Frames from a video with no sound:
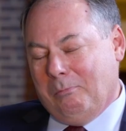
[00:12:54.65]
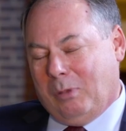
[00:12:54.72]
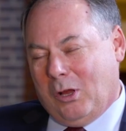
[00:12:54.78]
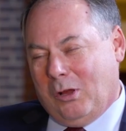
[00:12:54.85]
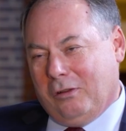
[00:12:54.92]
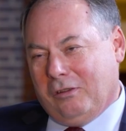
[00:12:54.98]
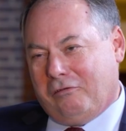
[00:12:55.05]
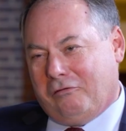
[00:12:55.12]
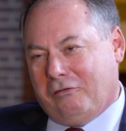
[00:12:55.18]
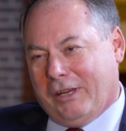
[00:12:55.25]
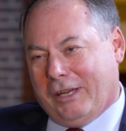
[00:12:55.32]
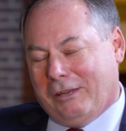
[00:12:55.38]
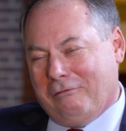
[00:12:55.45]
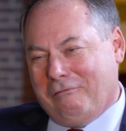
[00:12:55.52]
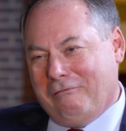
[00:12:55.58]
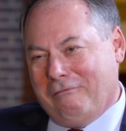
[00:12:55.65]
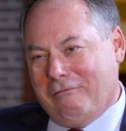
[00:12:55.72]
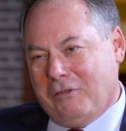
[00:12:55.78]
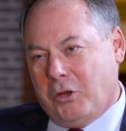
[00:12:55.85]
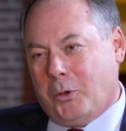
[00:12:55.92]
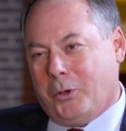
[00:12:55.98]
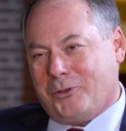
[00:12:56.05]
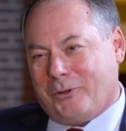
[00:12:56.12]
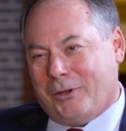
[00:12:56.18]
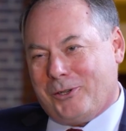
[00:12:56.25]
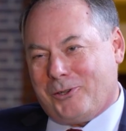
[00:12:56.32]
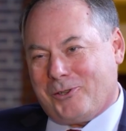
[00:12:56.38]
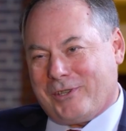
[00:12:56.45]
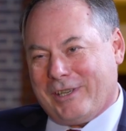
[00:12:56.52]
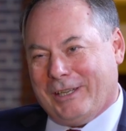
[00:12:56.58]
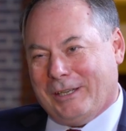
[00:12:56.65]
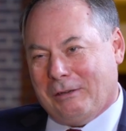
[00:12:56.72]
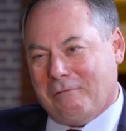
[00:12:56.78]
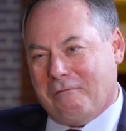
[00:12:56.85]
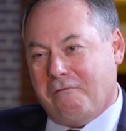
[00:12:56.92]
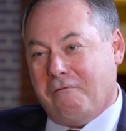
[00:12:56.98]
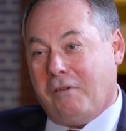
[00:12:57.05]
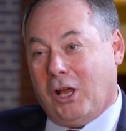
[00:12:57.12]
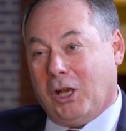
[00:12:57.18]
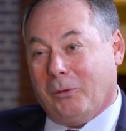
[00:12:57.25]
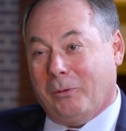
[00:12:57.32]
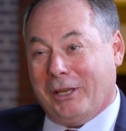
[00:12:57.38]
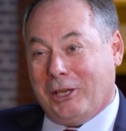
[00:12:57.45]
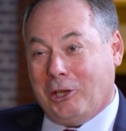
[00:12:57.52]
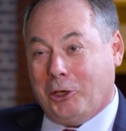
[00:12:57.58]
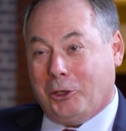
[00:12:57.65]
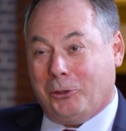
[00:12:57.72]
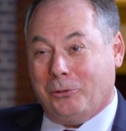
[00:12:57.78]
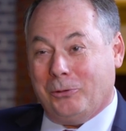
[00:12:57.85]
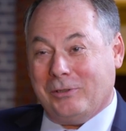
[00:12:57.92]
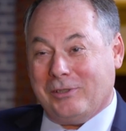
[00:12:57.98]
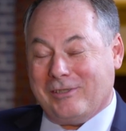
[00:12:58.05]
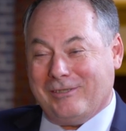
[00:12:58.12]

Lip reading: Paul, if viewers are interested in following you,